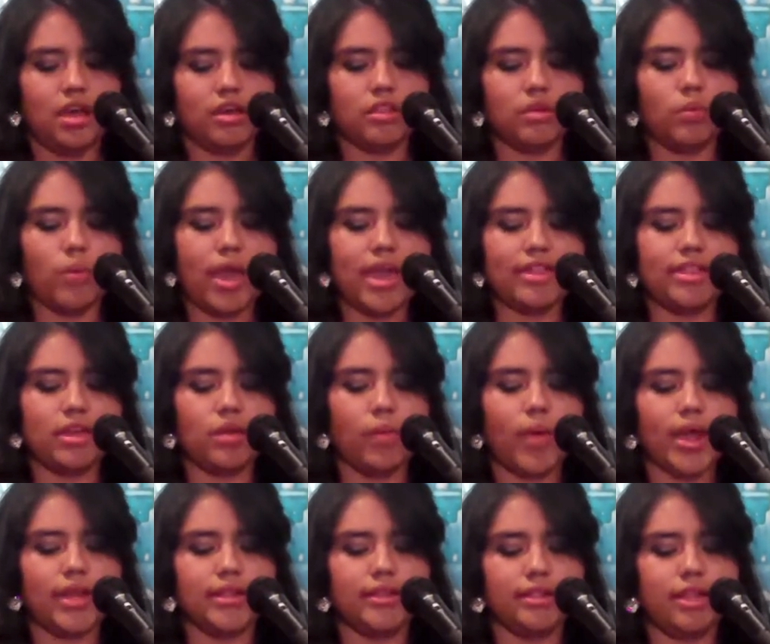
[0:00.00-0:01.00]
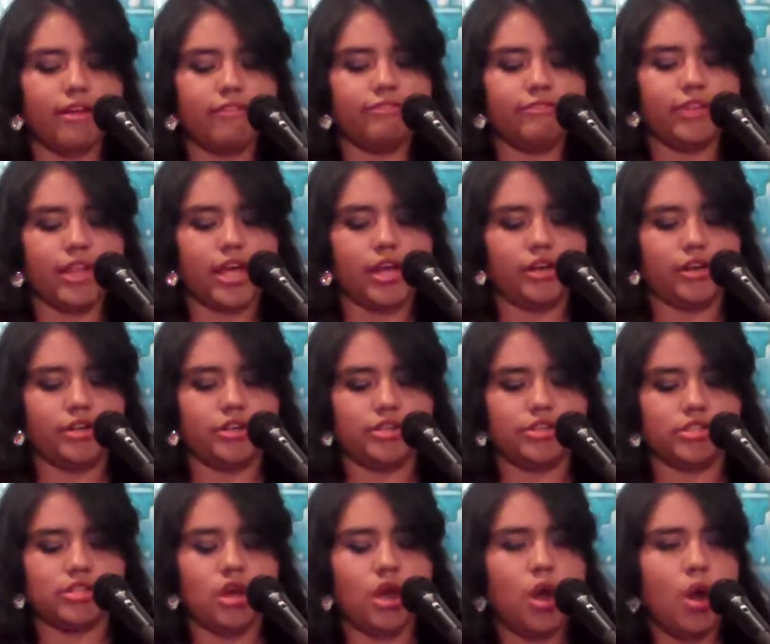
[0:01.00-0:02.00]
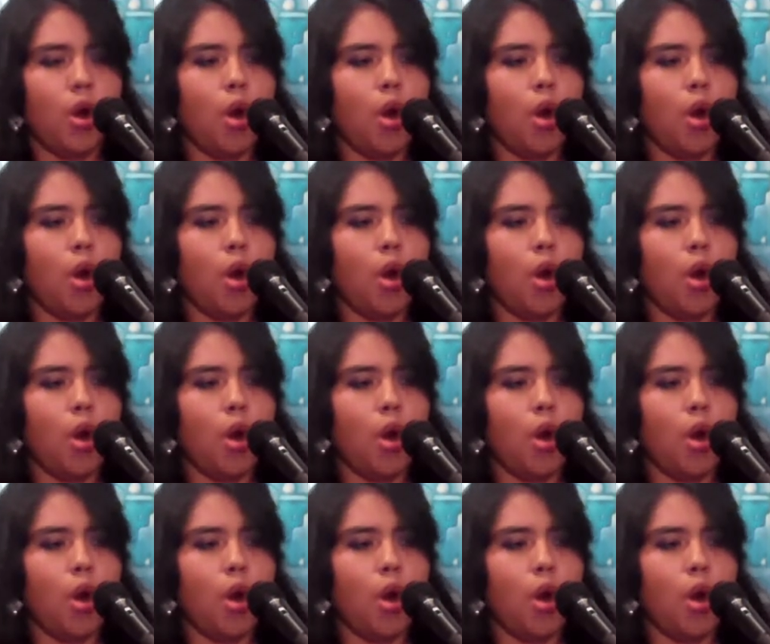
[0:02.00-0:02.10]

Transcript: the way they write love letters.